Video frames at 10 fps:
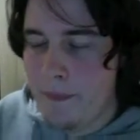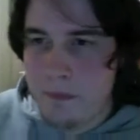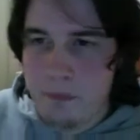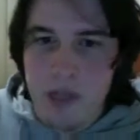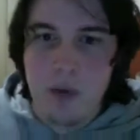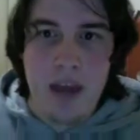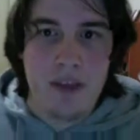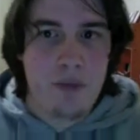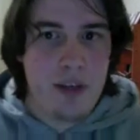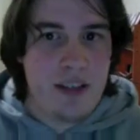Big Rat
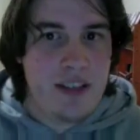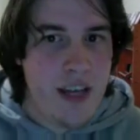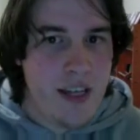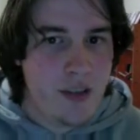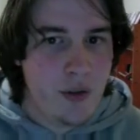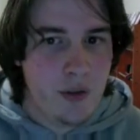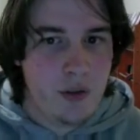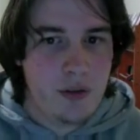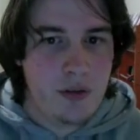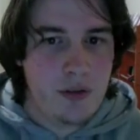310,
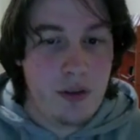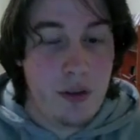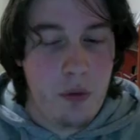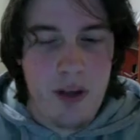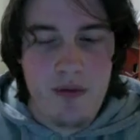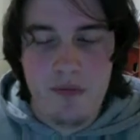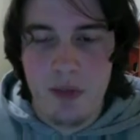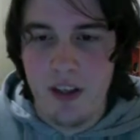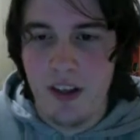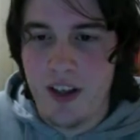or who I
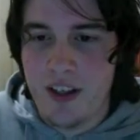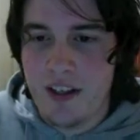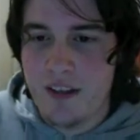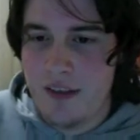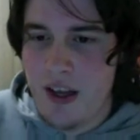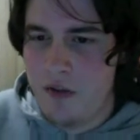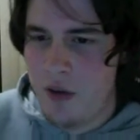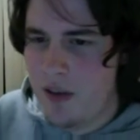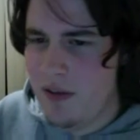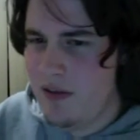really like, and
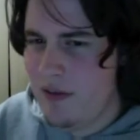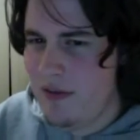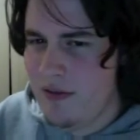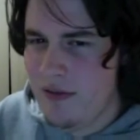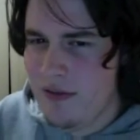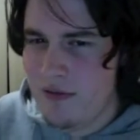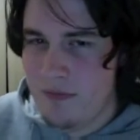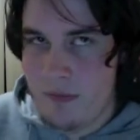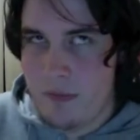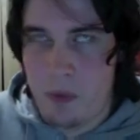everyone
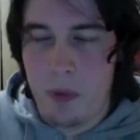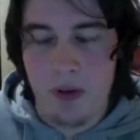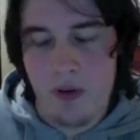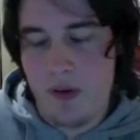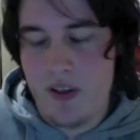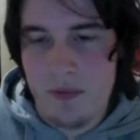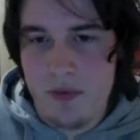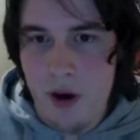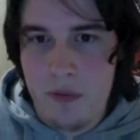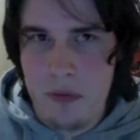has probably already
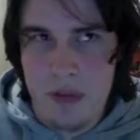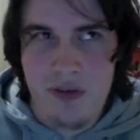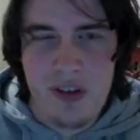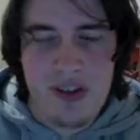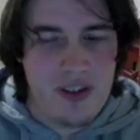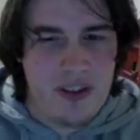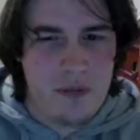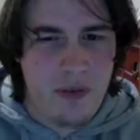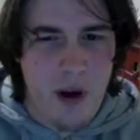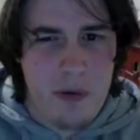subscribed to him, but everyone should
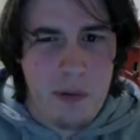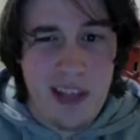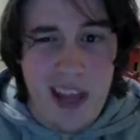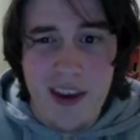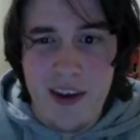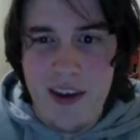subscribe to him again.